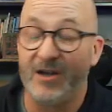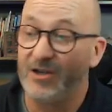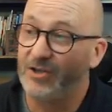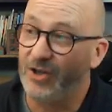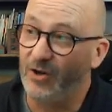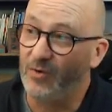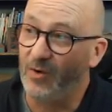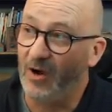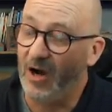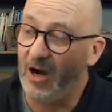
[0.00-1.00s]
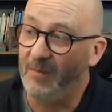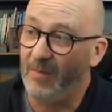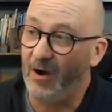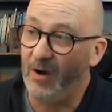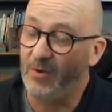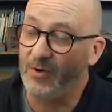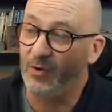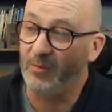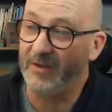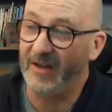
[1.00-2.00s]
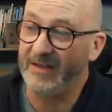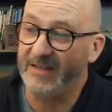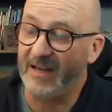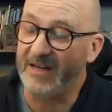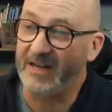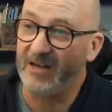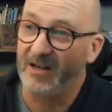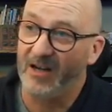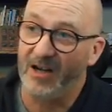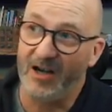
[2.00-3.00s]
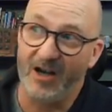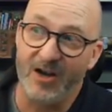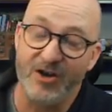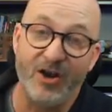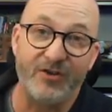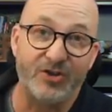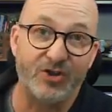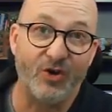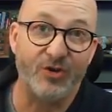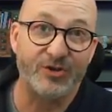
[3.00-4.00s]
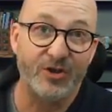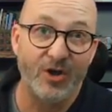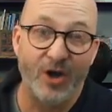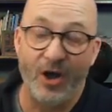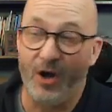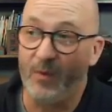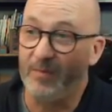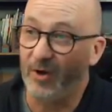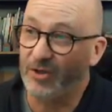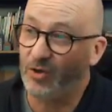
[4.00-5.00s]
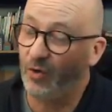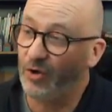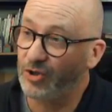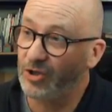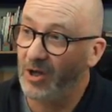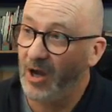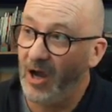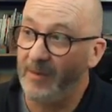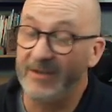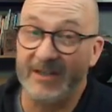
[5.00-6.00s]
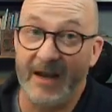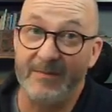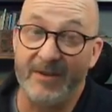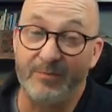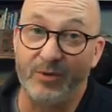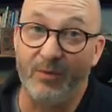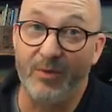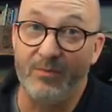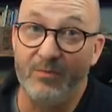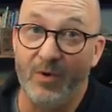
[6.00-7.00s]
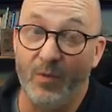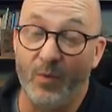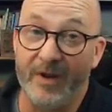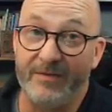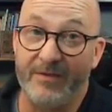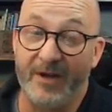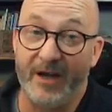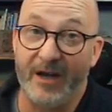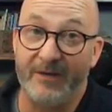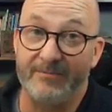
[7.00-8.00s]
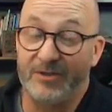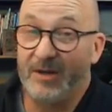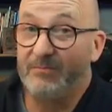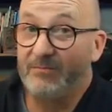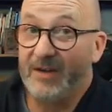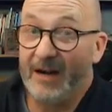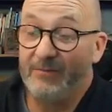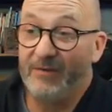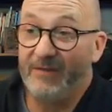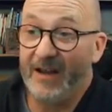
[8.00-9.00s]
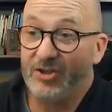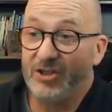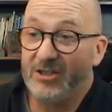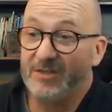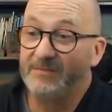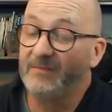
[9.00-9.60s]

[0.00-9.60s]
So I would normally then take another shot with my torch. But this can be the problem with some camera flashes,